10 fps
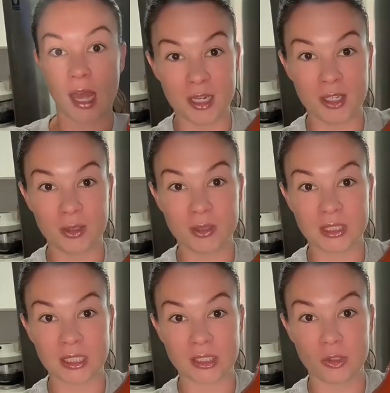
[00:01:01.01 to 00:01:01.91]
I'm gonna use
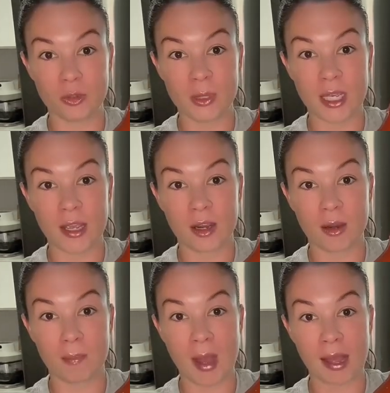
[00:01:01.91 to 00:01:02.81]
this Loubier
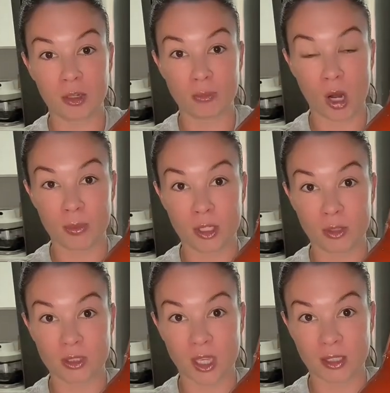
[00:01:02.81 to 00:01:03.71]
mild barbecue
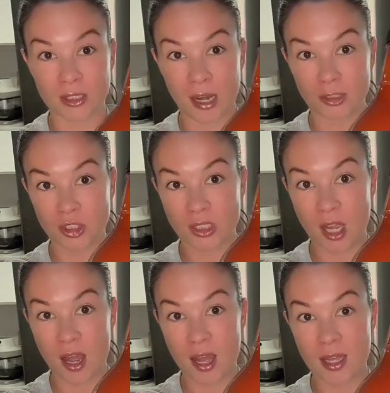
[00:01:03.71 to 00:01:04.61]
sauce that I just
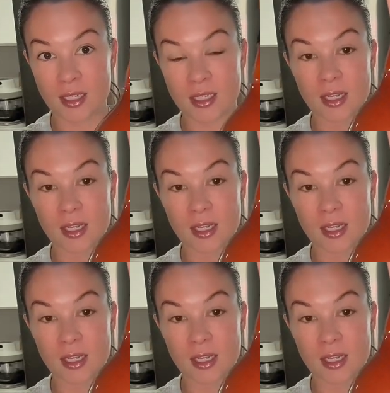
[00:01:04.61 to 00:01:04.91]
got.